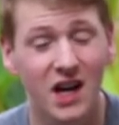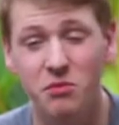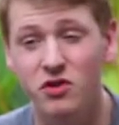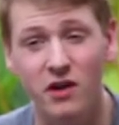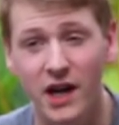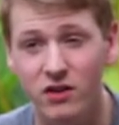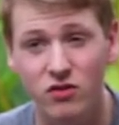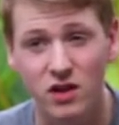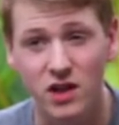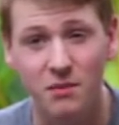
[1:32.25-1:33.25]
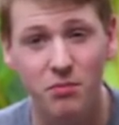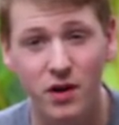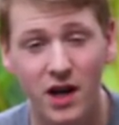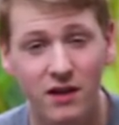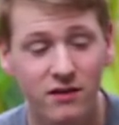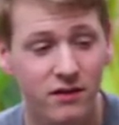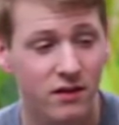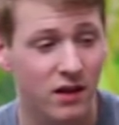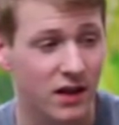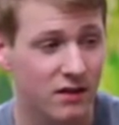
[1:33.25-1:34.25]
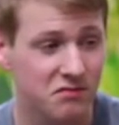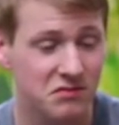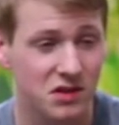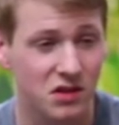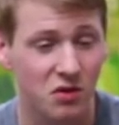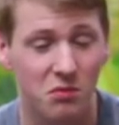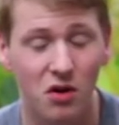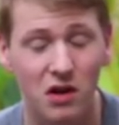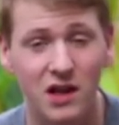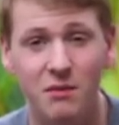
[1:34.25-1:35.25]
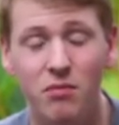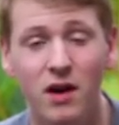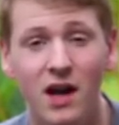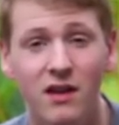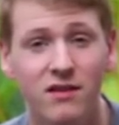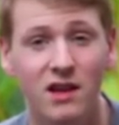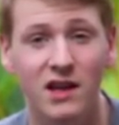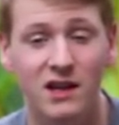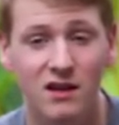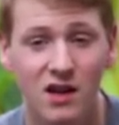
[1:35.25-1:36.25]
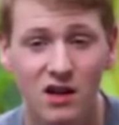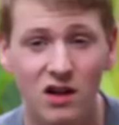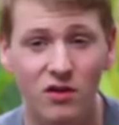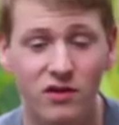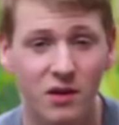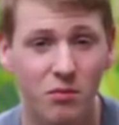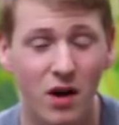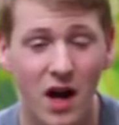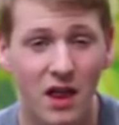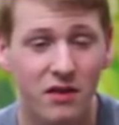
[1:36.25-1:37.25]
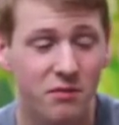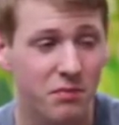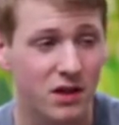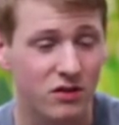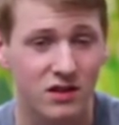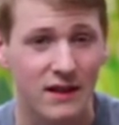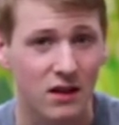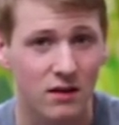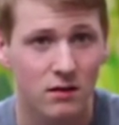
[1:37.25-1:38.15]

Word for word: I'm trying to hit up brands like you know modeling brands and like clothing brands because like